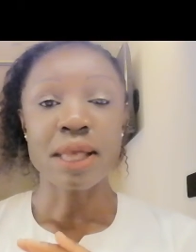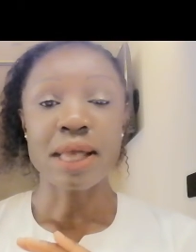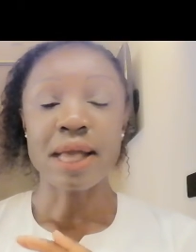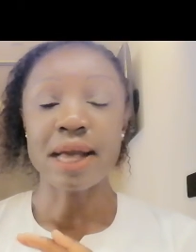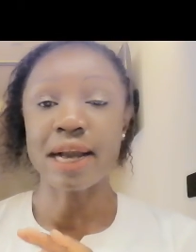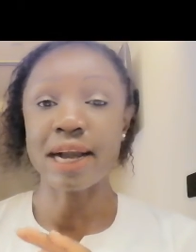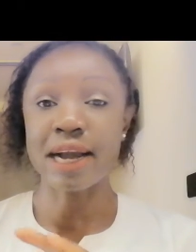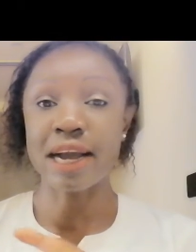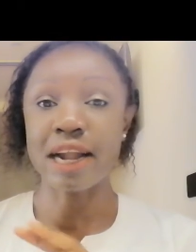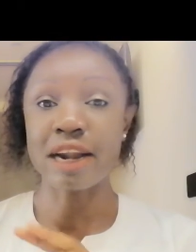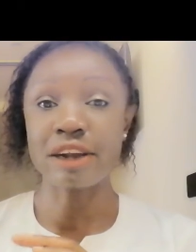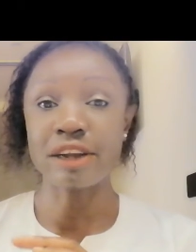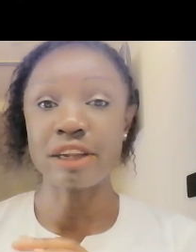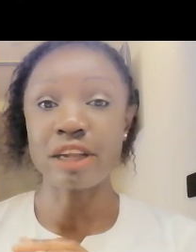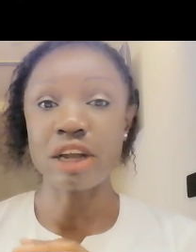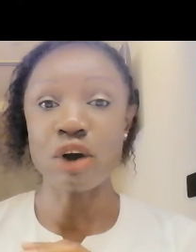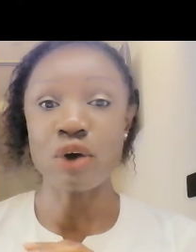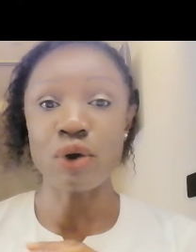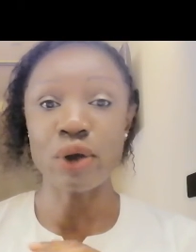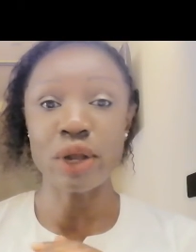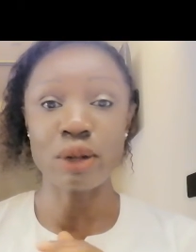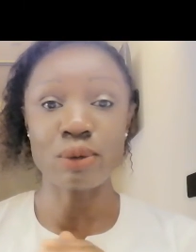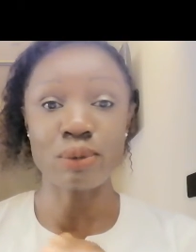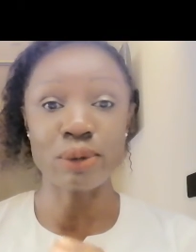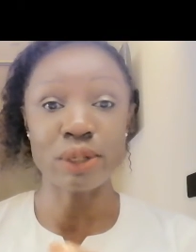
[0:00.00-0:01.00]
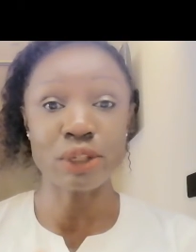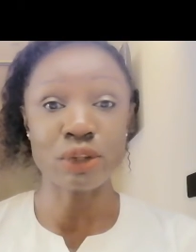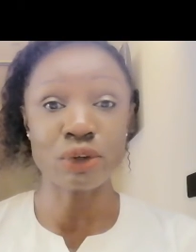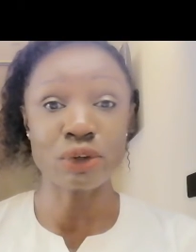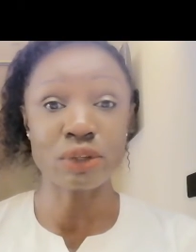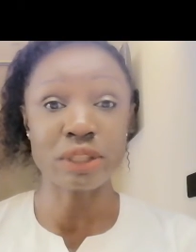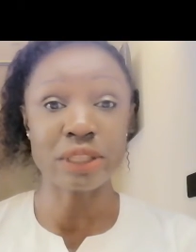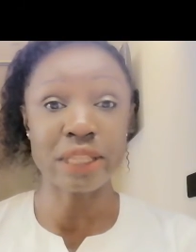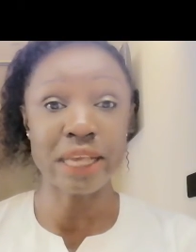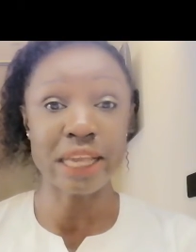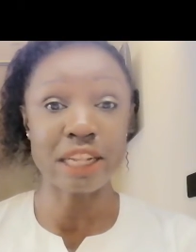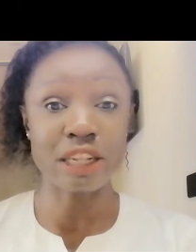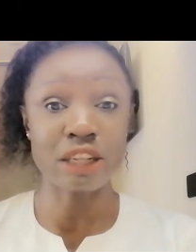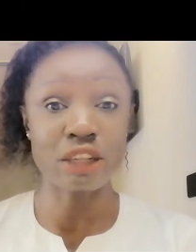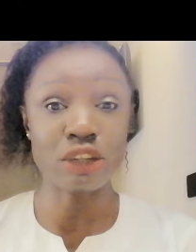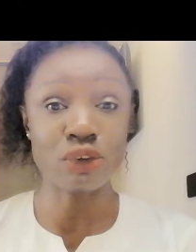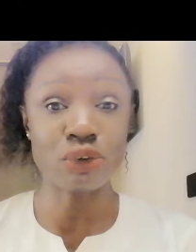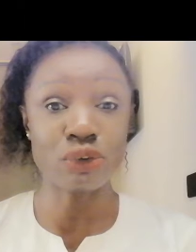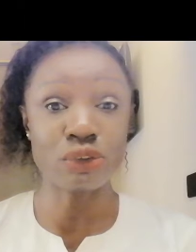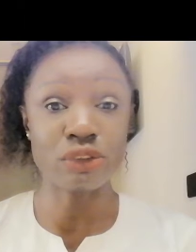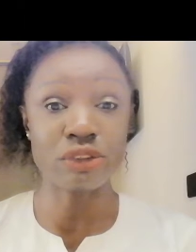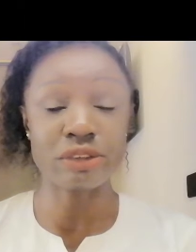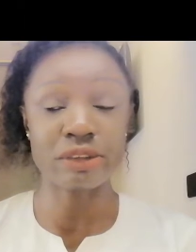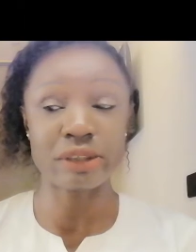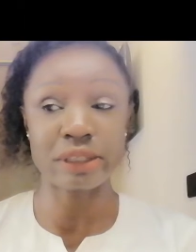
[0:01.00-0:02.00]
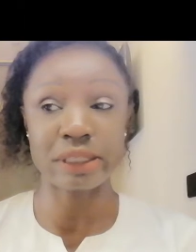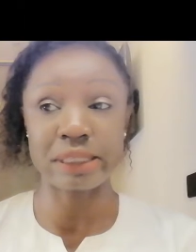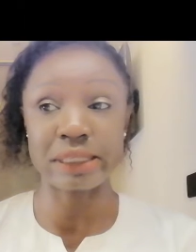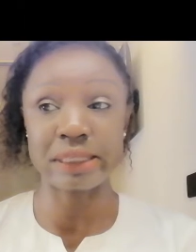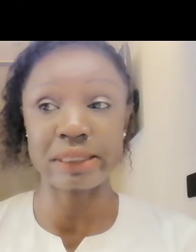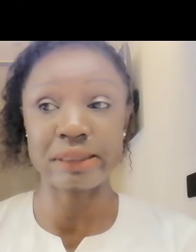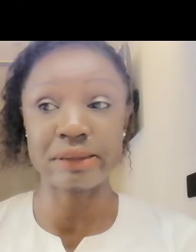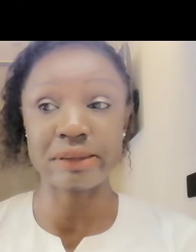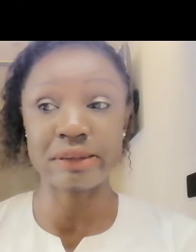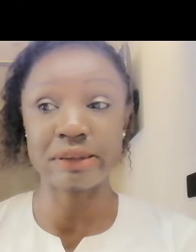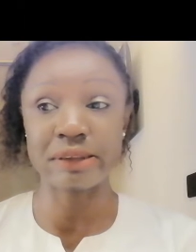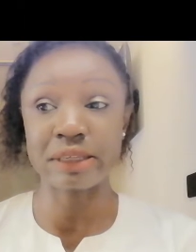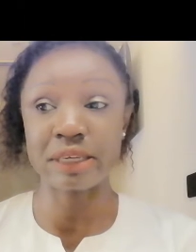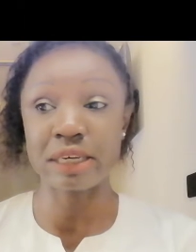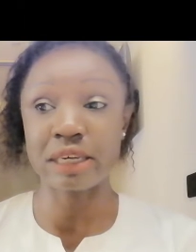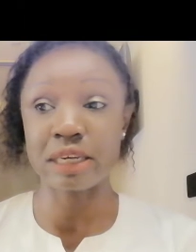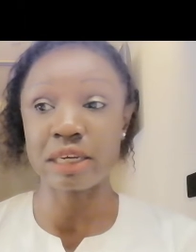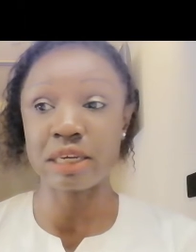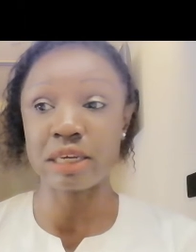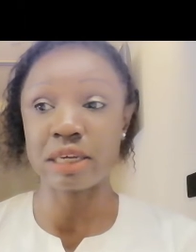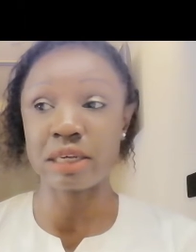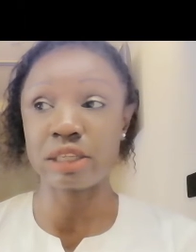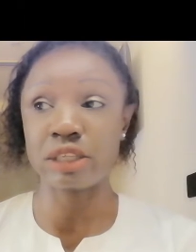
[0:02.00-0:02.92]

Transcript: A carrier oil will not dilute its